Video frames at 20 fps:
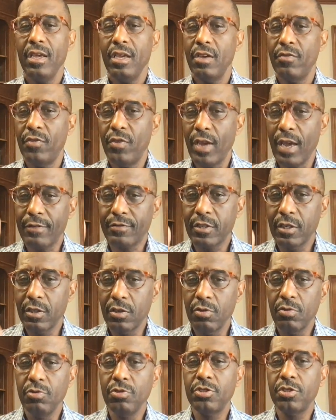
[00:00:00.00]
if you have to
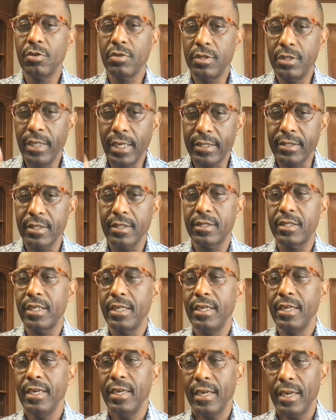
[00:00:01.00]
lose your dignity
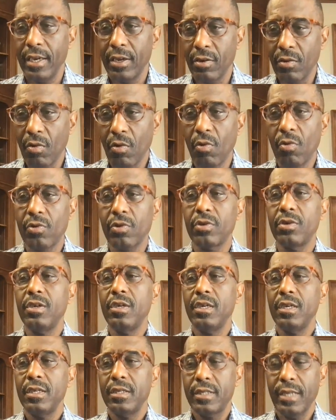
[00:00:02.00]
in order
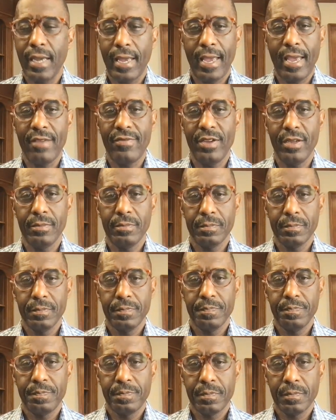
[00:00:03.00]
to have it.
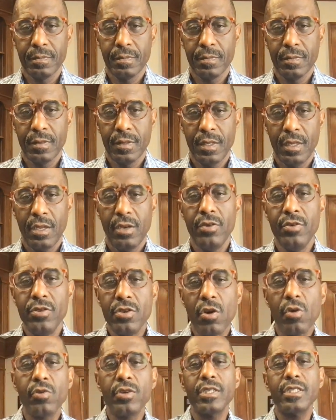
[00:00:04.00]

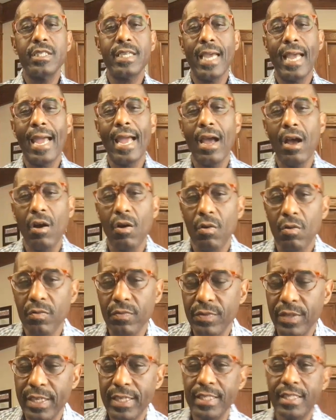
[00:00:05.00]
Notice how
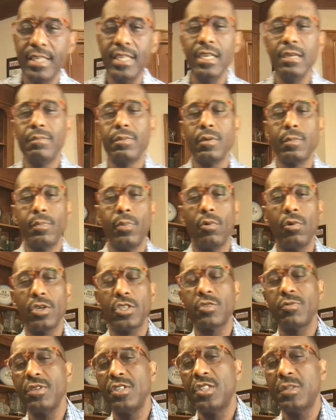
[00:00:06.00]
these Hebrew
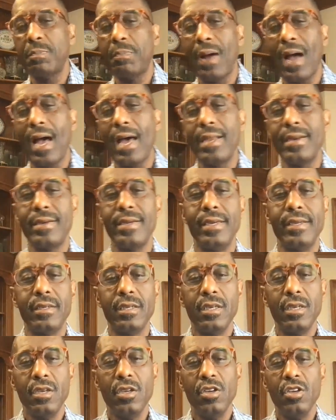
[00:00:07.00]
boys responded
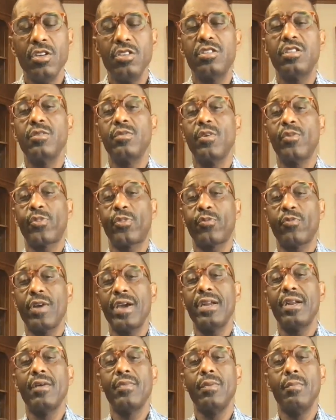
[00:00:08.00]
to the
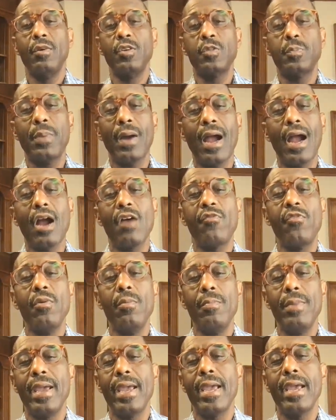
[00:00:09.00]
threat of the most powerful
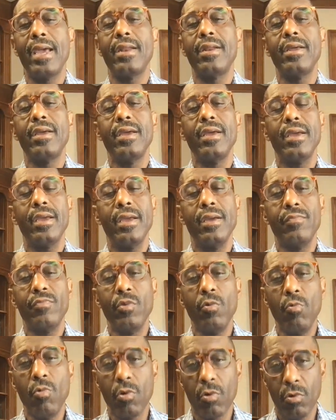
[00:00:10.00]
man in the
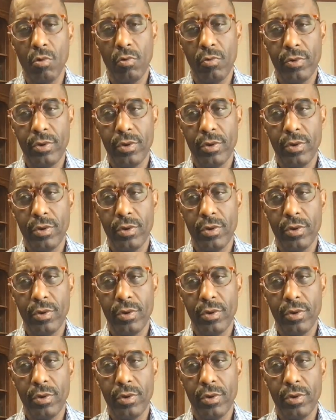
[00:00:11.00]
world.